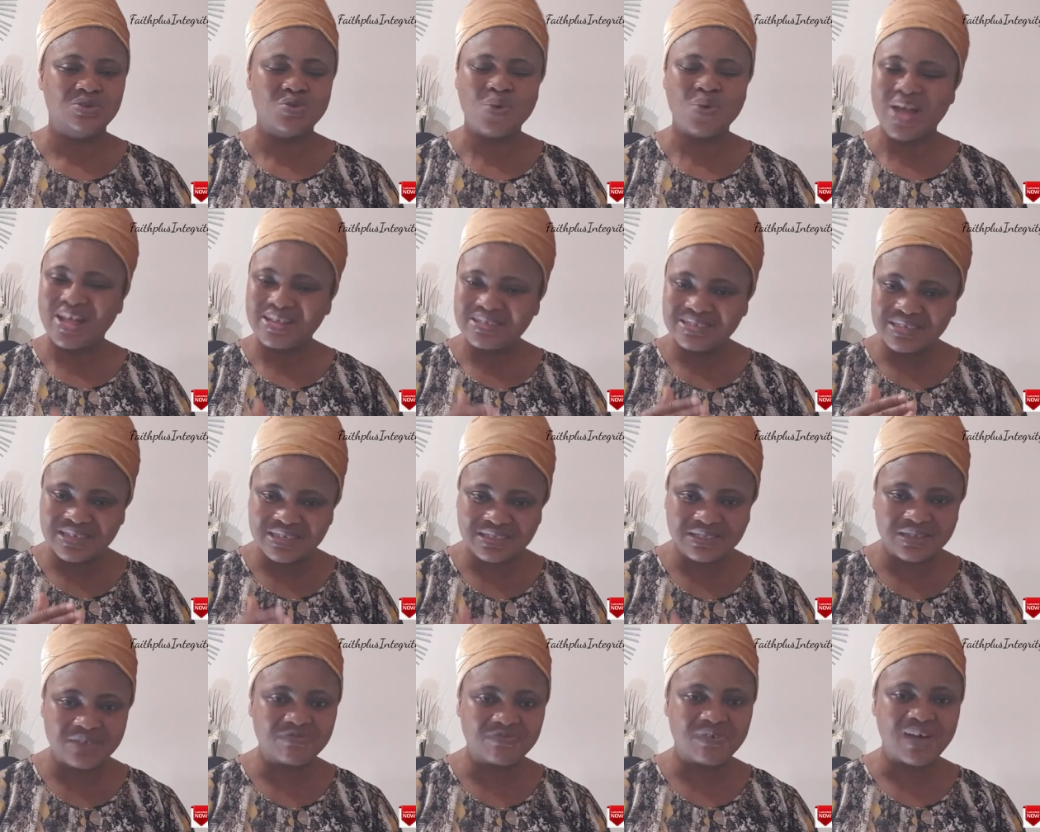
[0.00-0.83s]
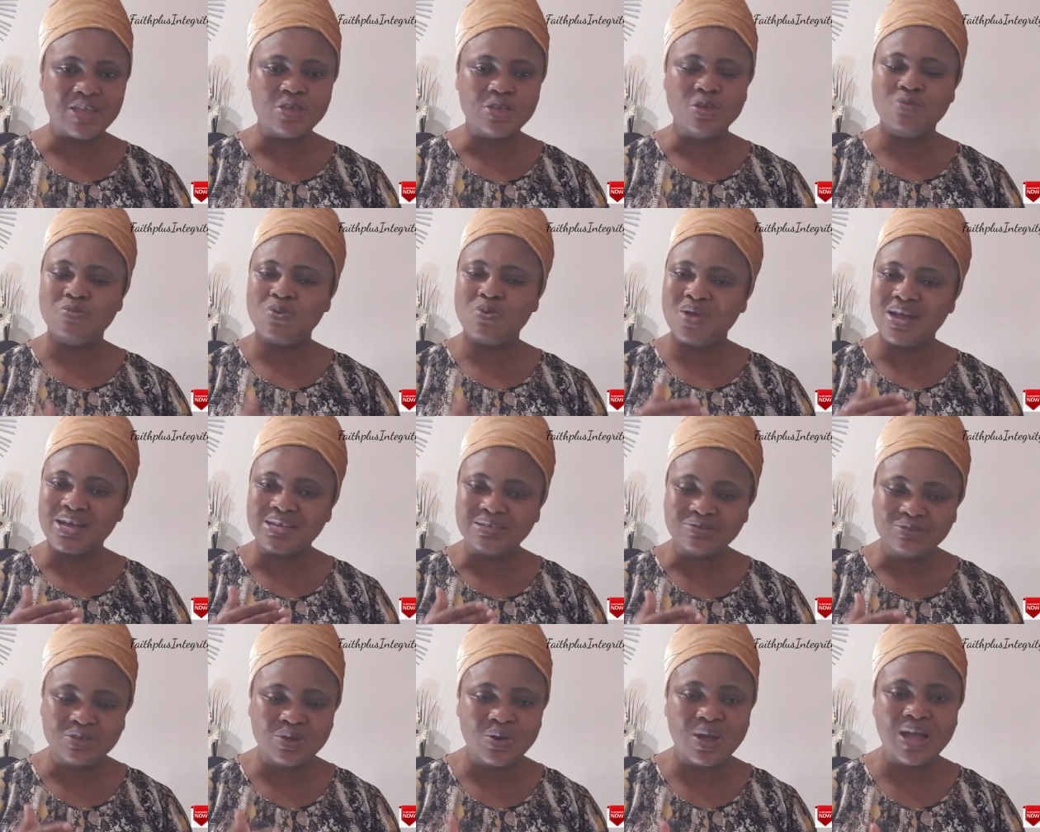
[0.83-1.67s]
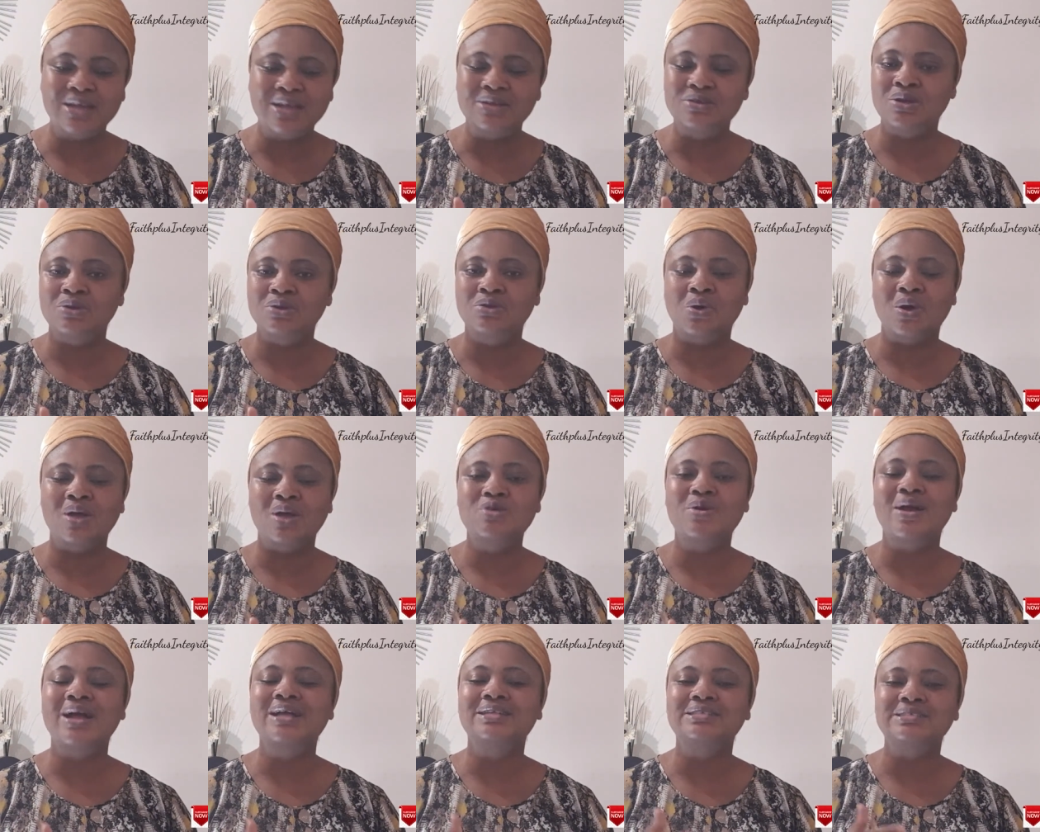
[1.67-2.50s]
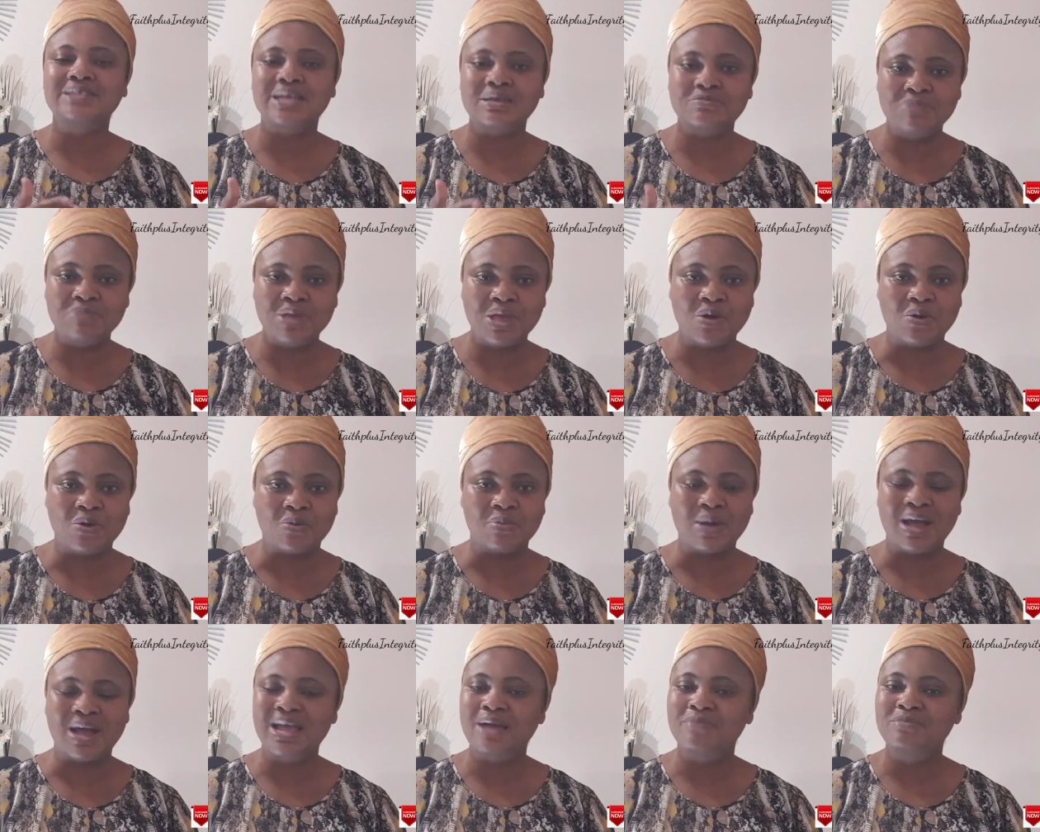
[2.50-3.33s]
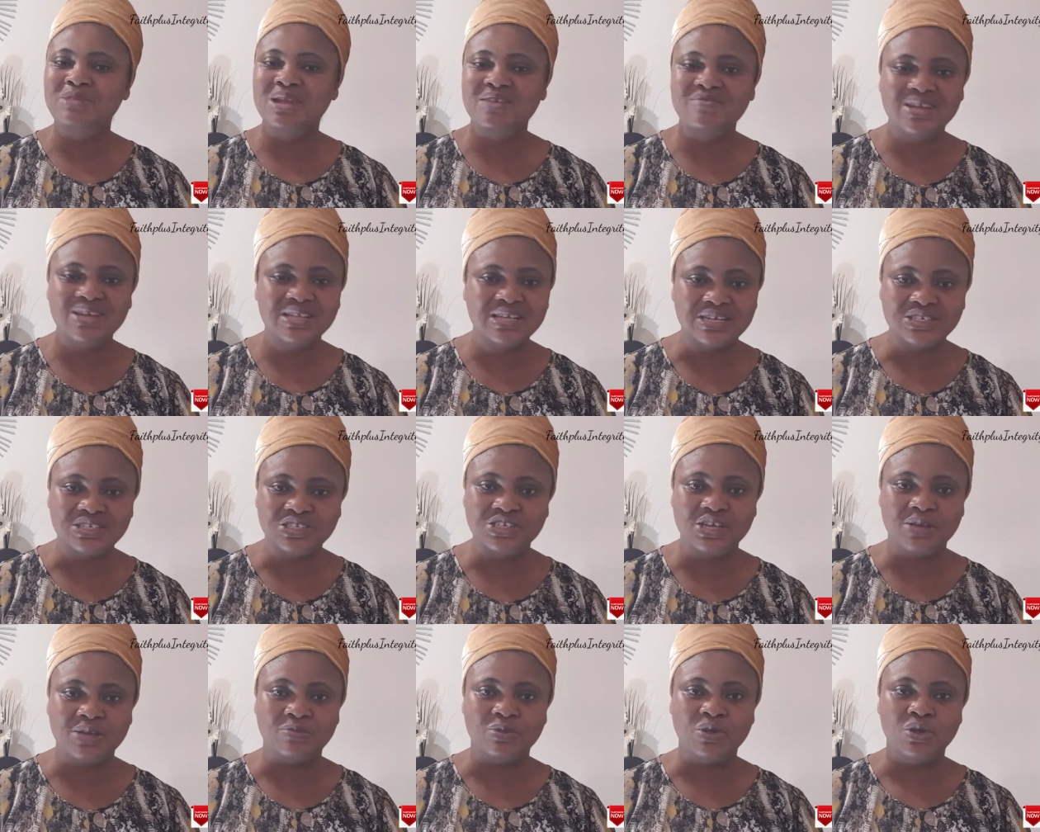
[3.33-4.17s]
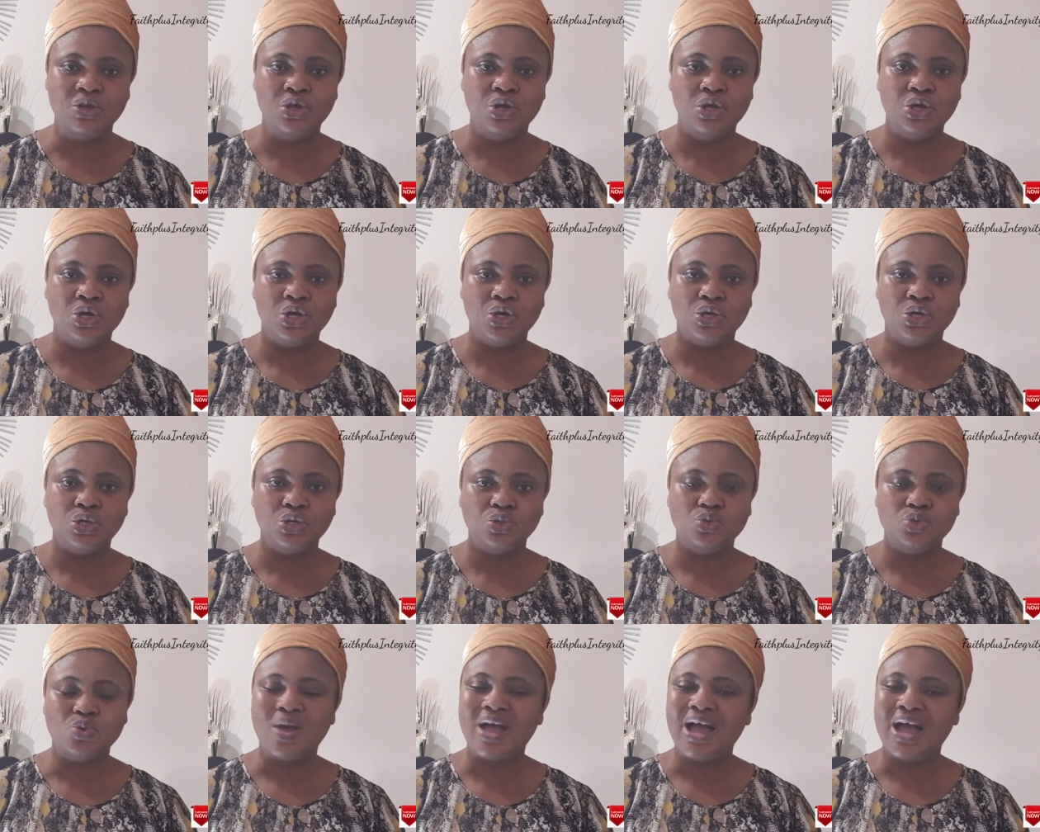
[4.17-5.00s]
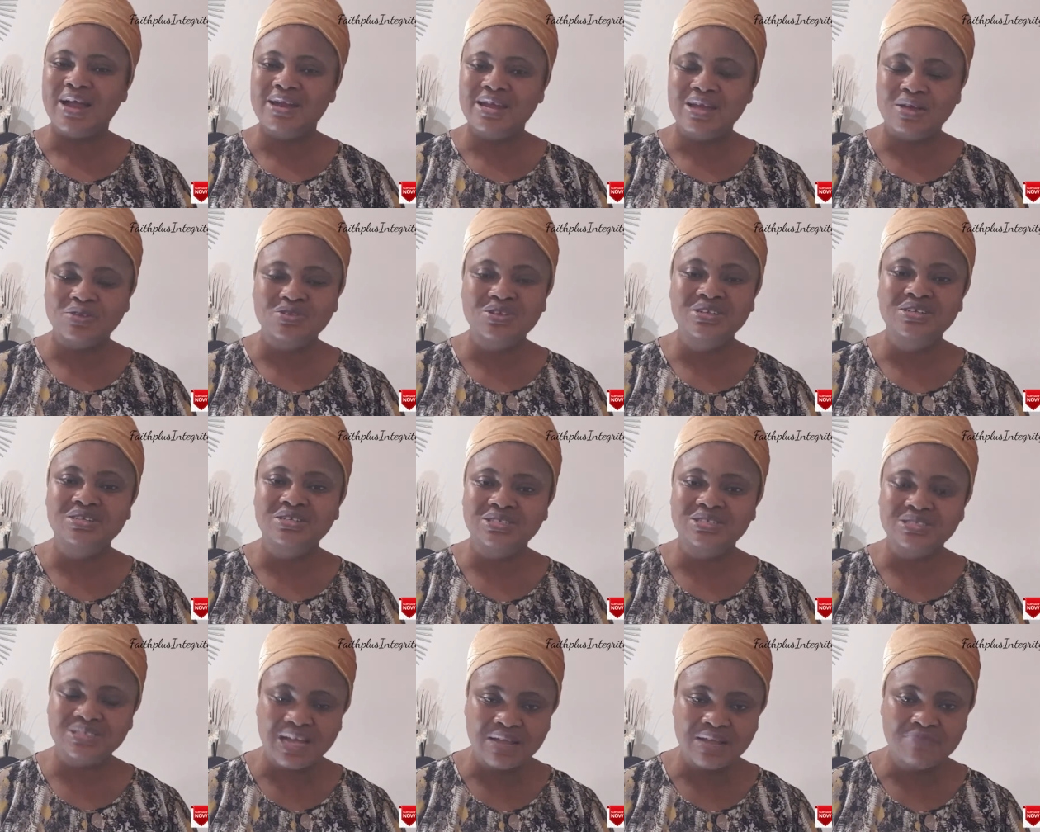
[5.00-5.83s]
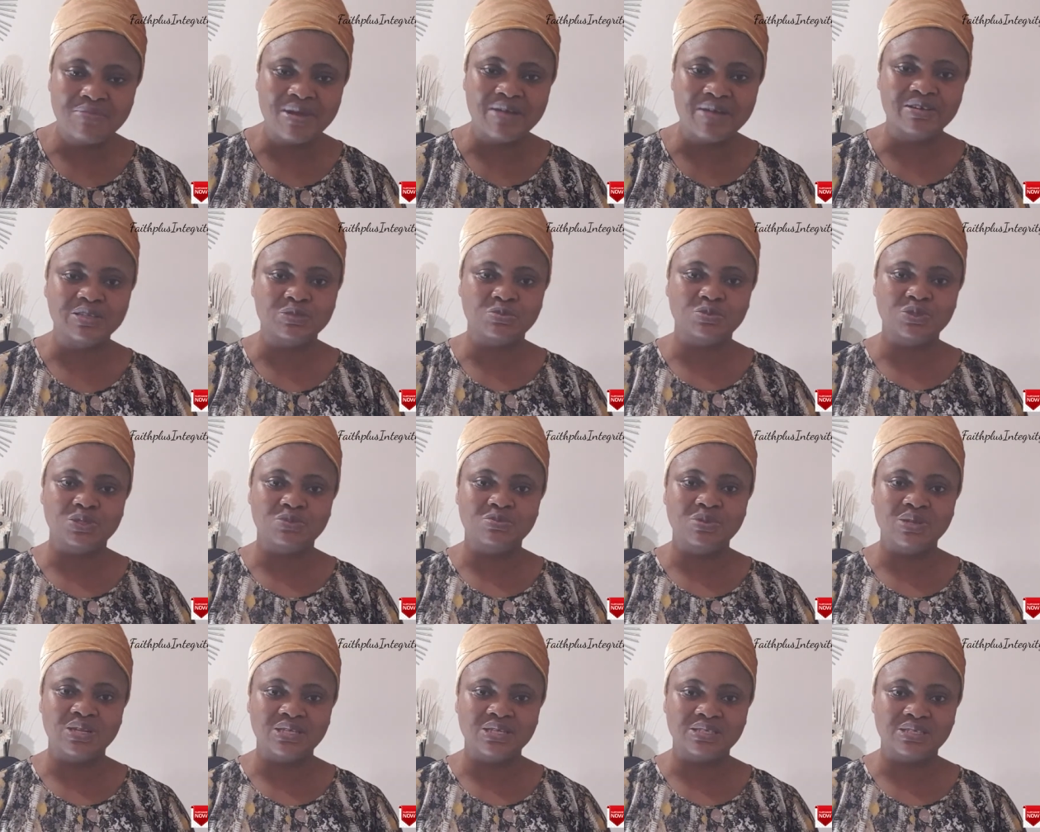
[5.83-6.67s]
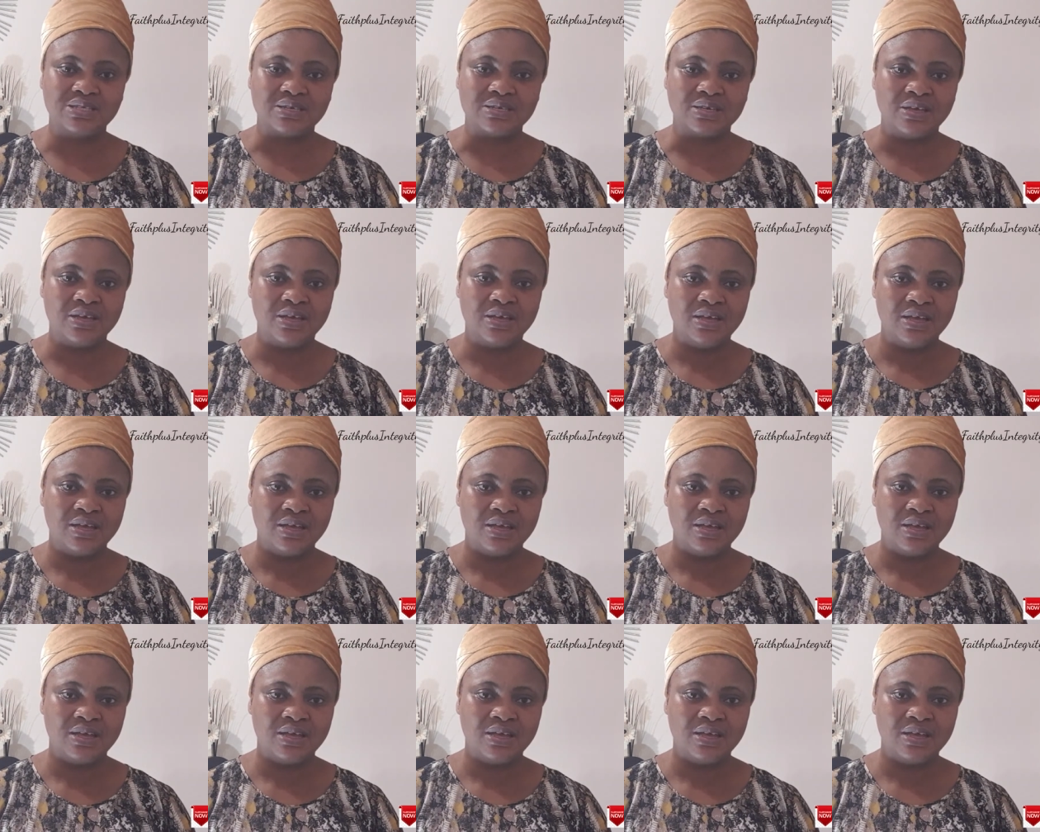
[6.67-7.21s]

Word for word: You can testify. You can take me up. I am never ashamed to carry out, to discharge my responsibility